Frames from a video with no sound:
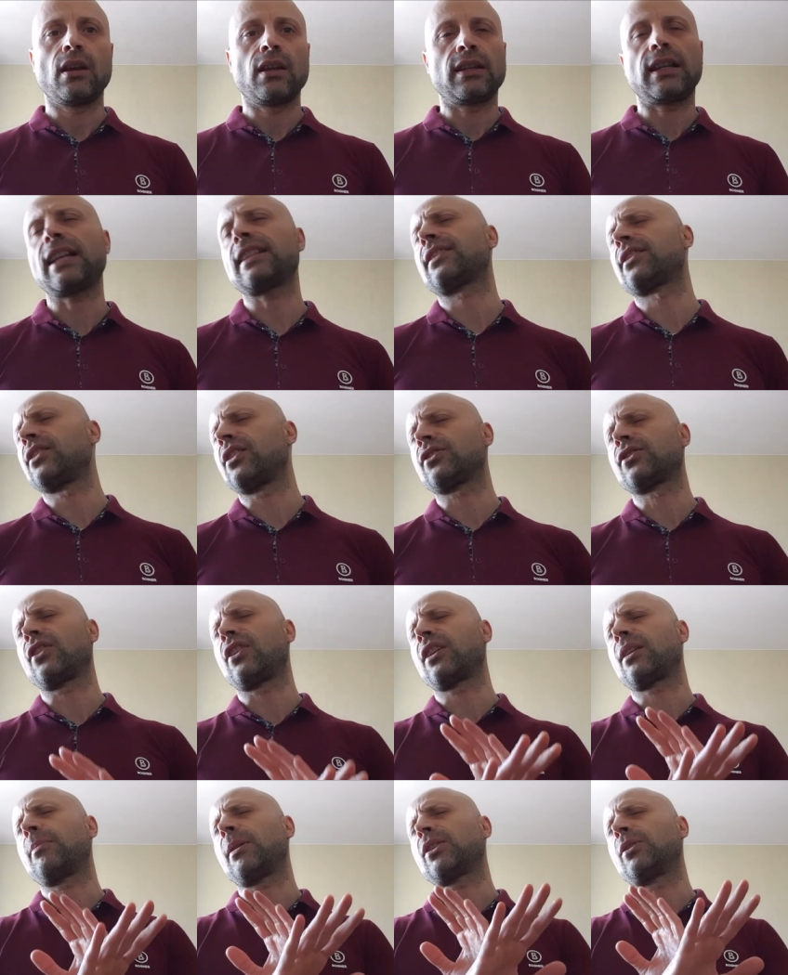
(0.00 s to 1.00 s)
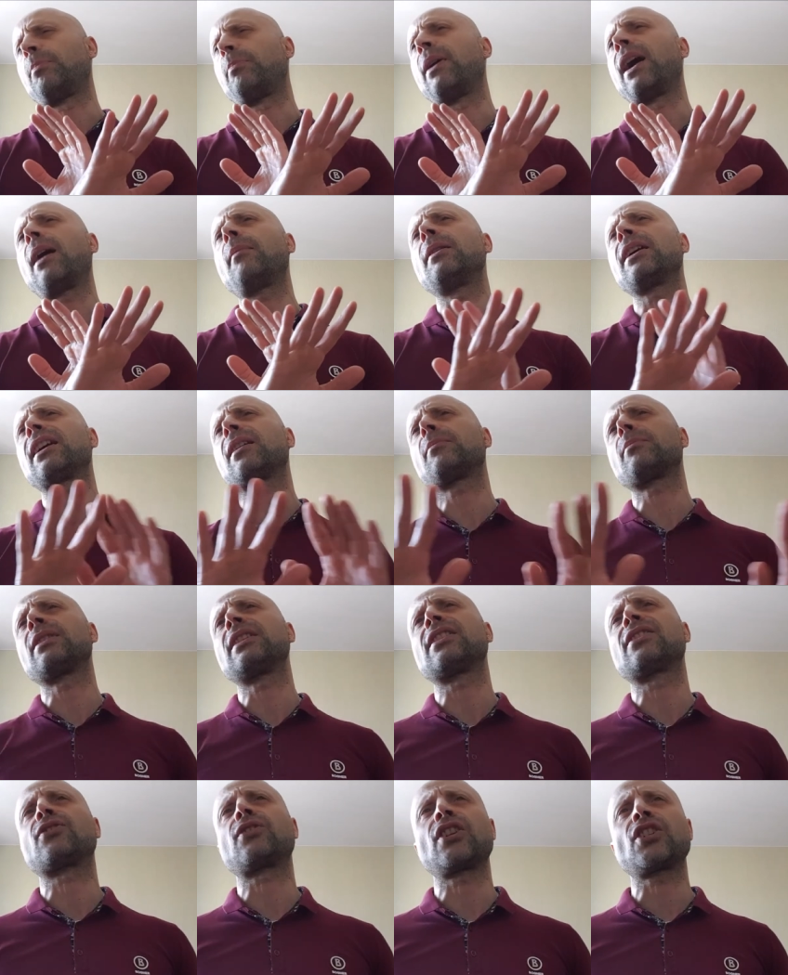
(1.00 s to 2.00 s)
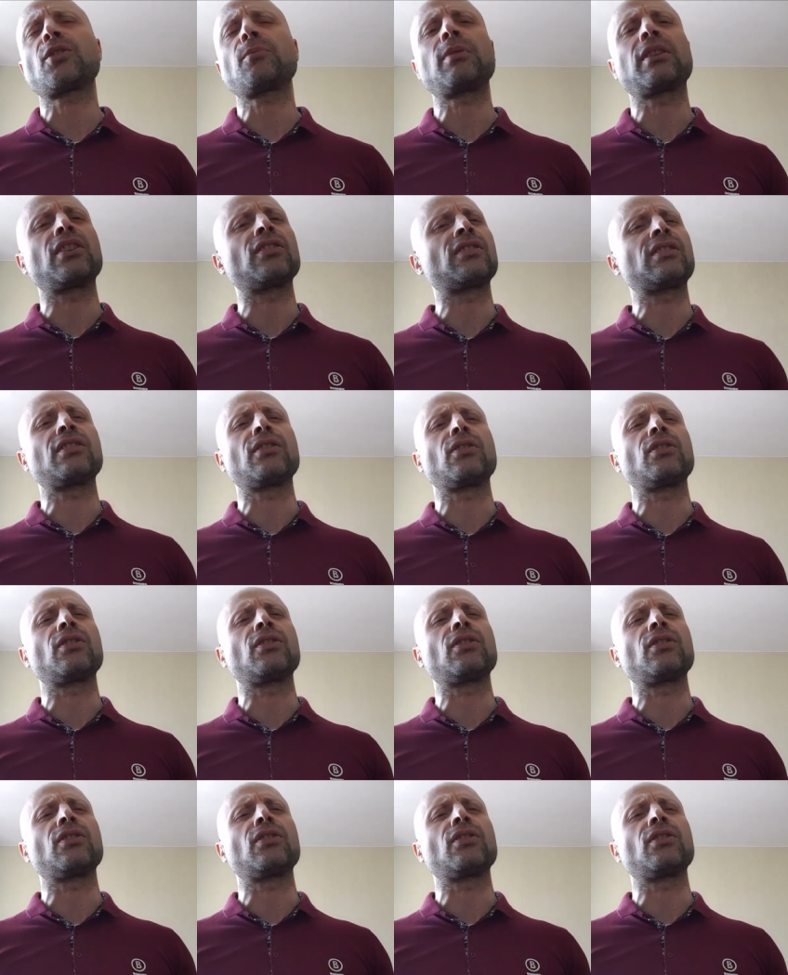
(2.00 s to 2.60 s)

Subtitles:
Let's not talk about the public administration because